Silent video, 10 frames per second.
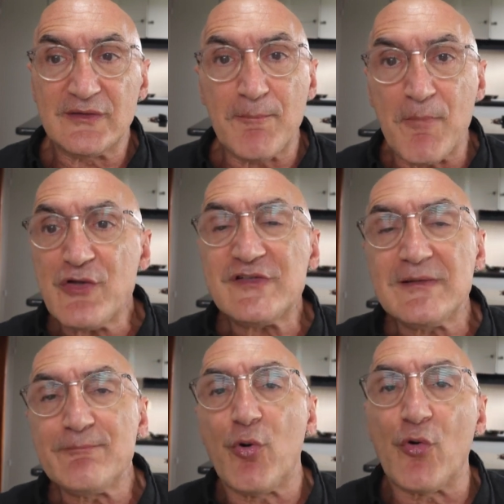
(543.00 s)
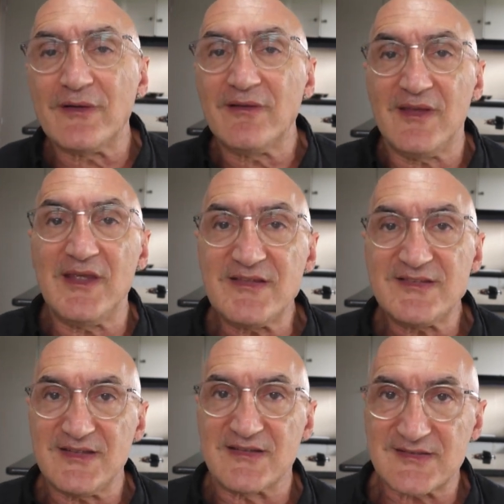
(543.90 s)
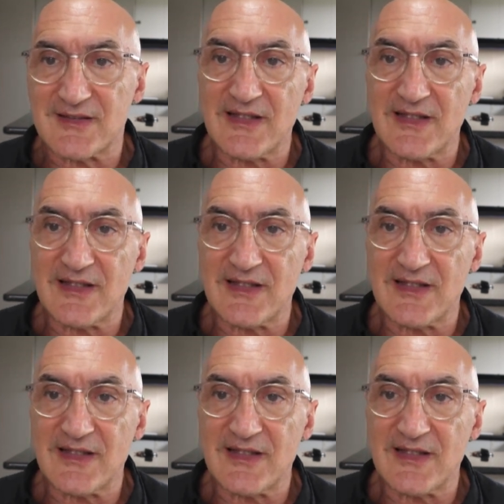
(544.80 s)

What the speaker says: the most important thing is this.